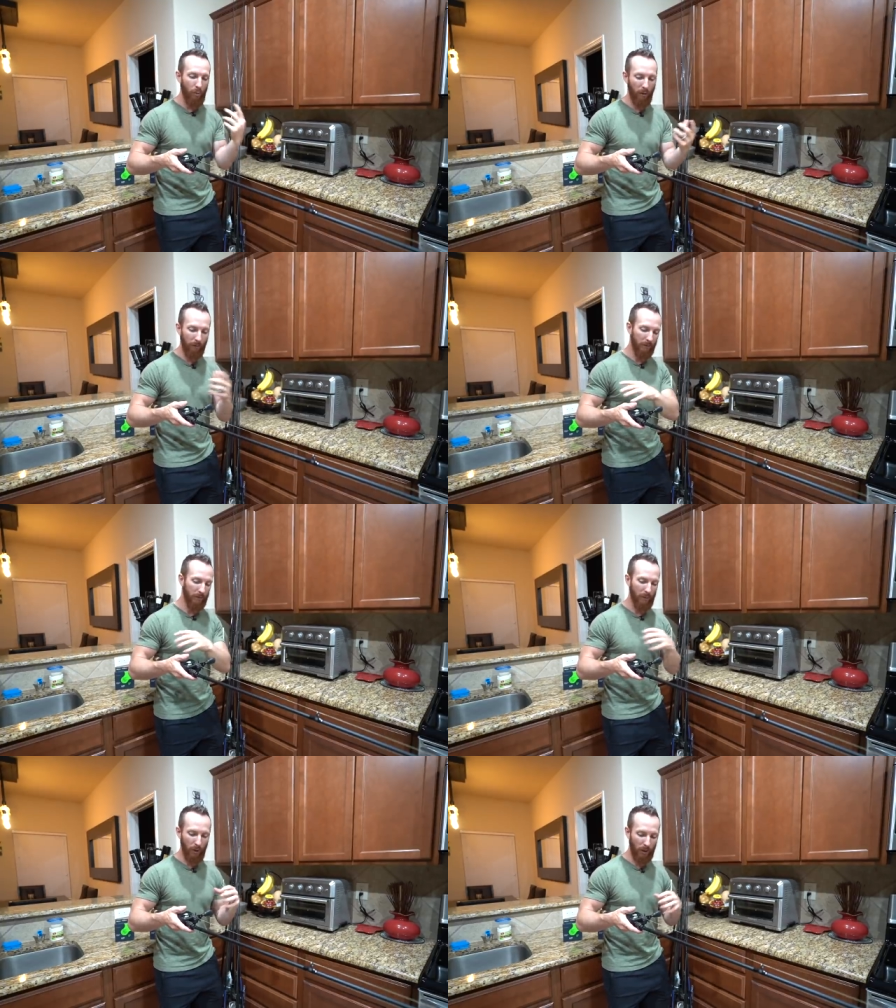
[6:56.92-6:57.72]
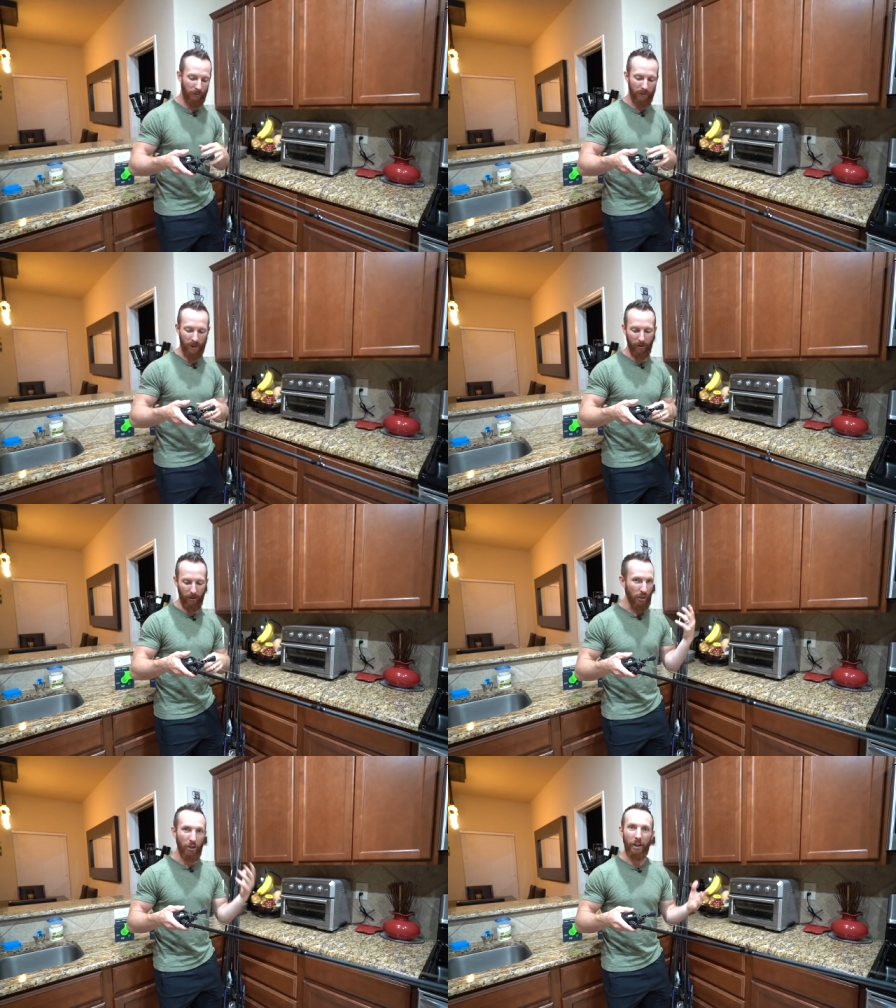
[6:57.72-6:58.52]
151
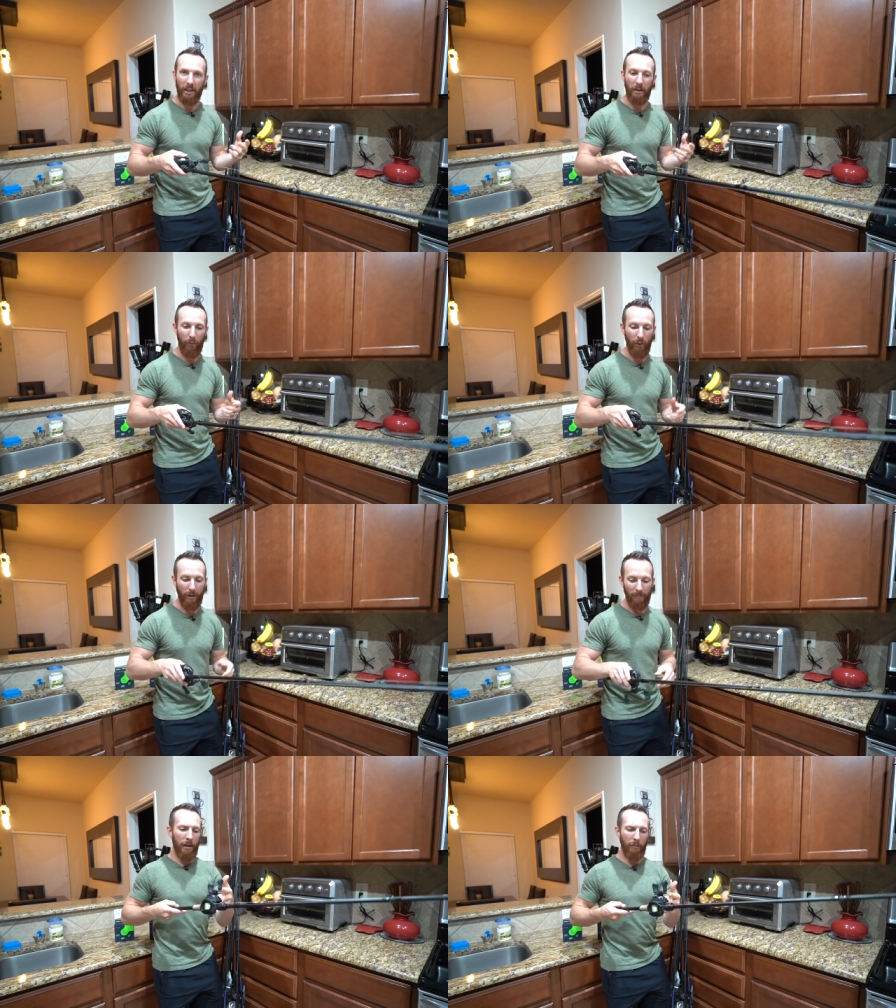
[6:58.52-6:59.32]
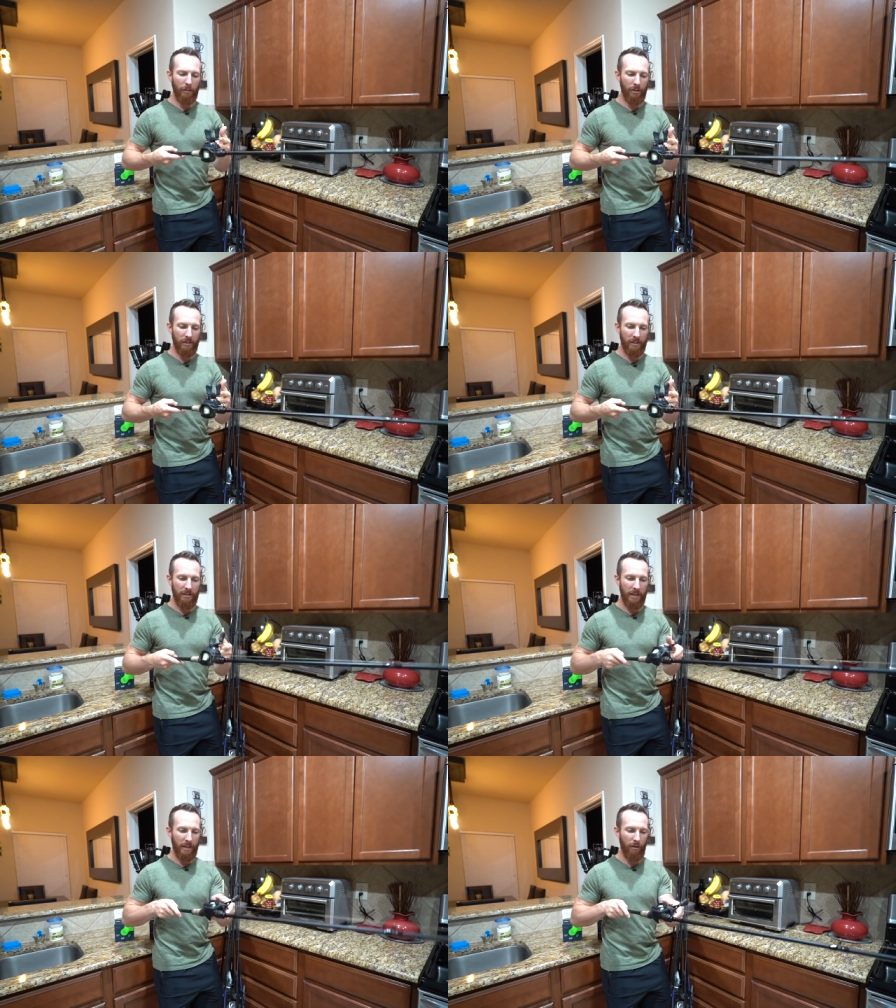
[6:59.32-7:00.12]
left-hander. You get the point. Not much else to
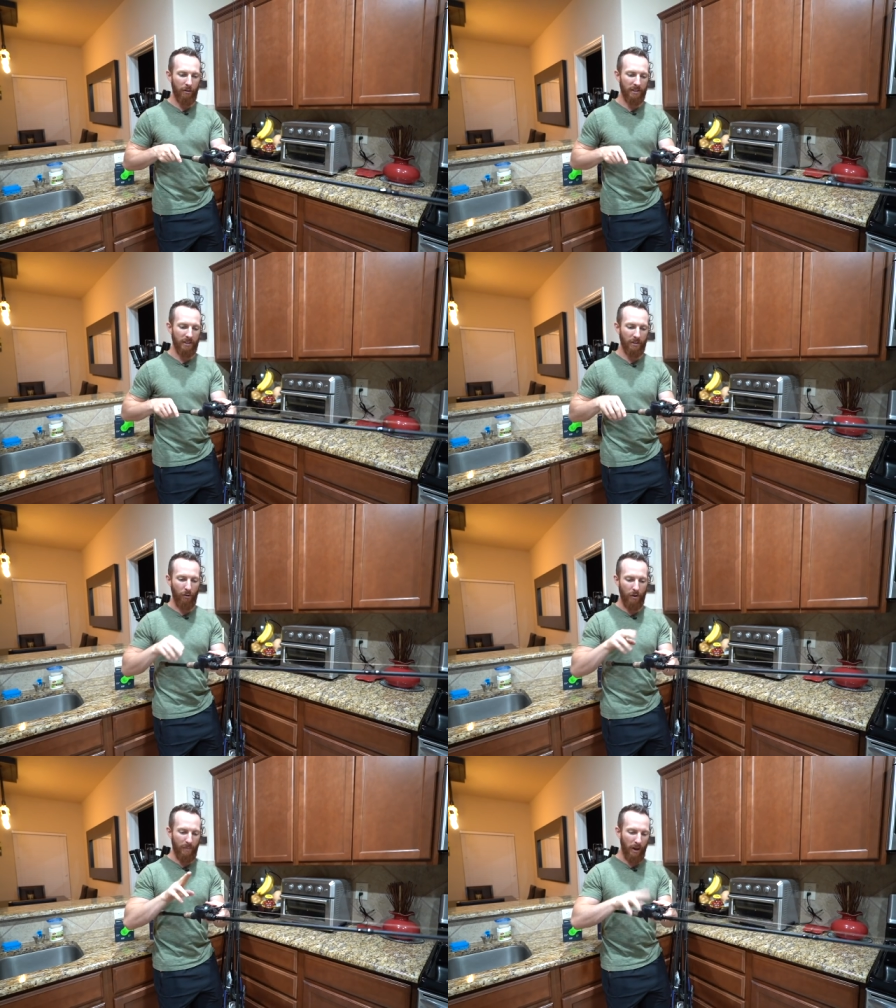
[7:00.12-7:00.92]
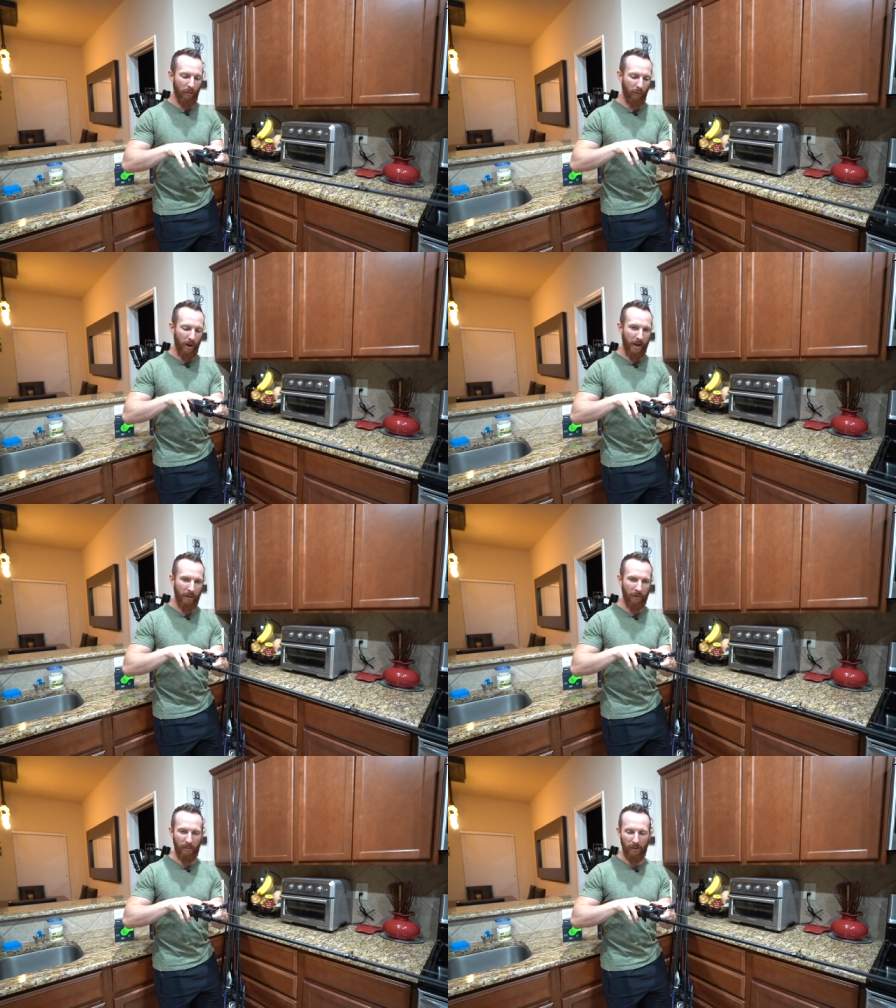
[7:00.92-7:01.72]
say here. This is 30-pound braid.
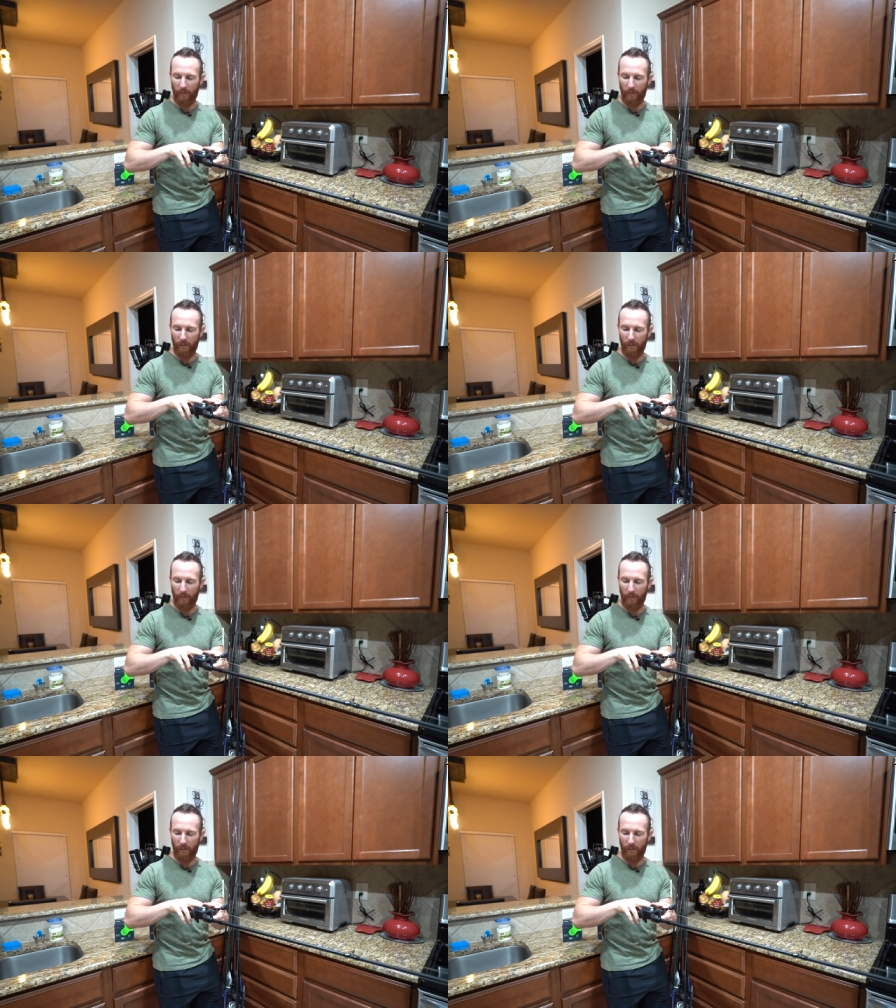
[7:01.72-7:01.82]
I'm going to be